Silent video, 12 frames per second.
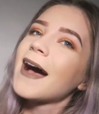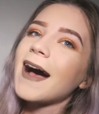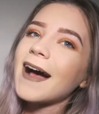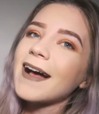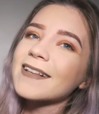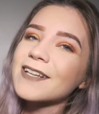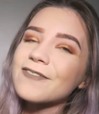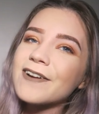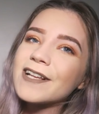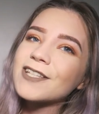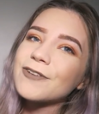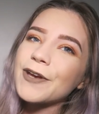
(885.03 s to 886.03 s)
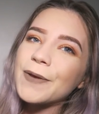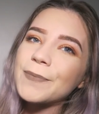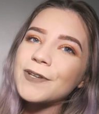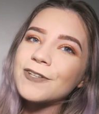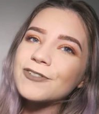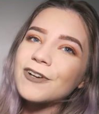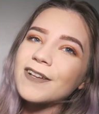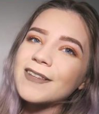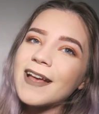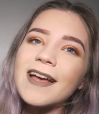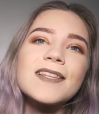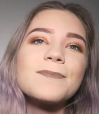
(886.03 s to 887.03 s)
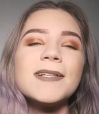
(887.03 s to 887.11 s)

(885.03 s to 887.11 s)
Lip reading: And I really do hope you enjoyed this.